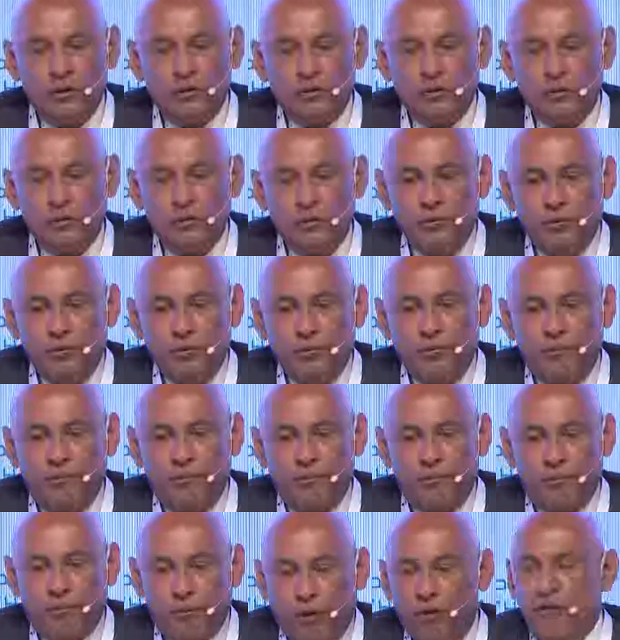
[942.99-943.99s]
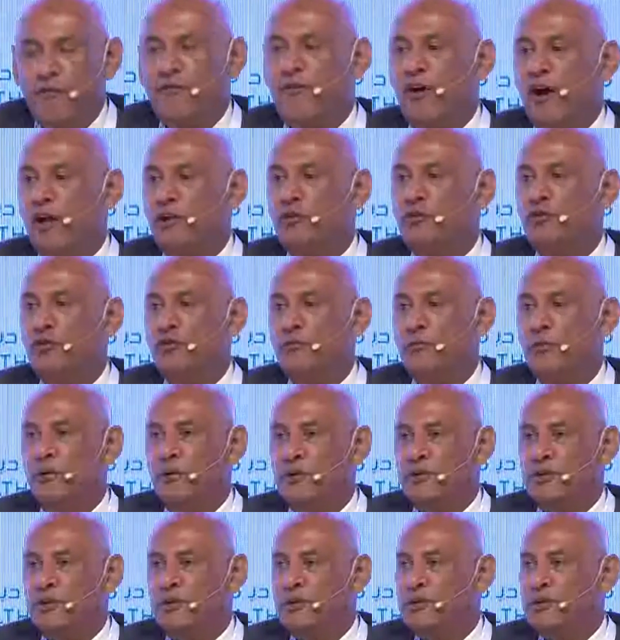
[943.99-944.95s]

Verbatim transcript: to profile tumors.